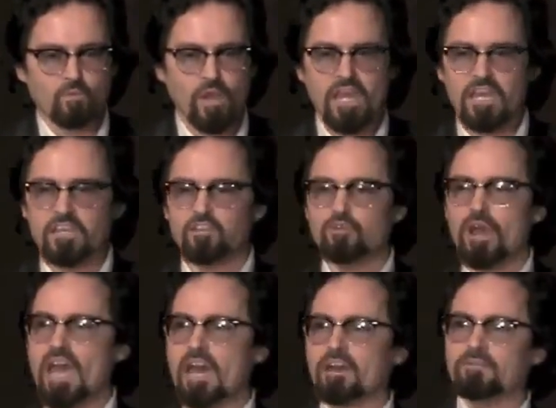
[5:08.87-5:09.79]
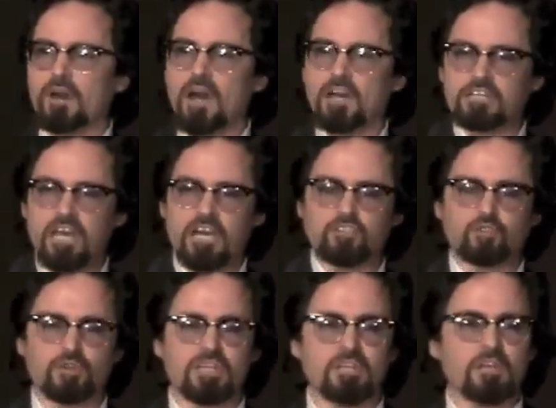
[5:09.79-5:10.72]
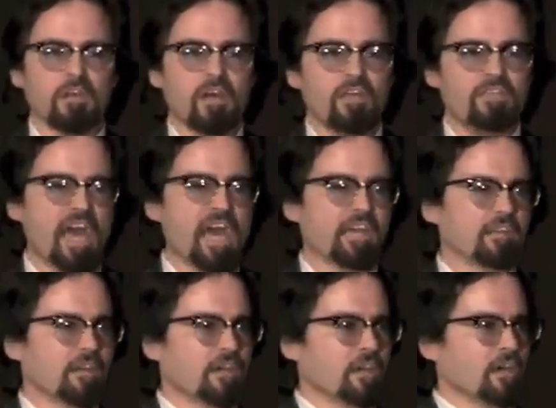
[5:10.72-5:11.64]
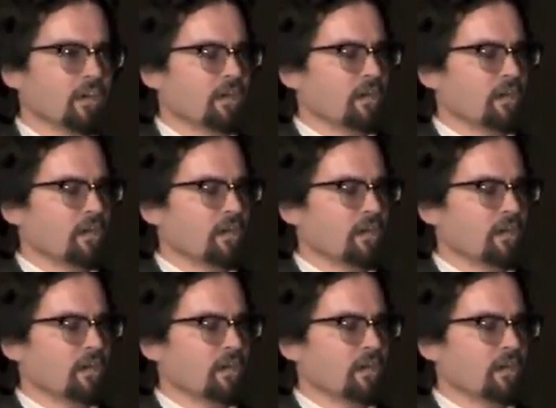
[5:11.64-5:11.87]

When you have a country that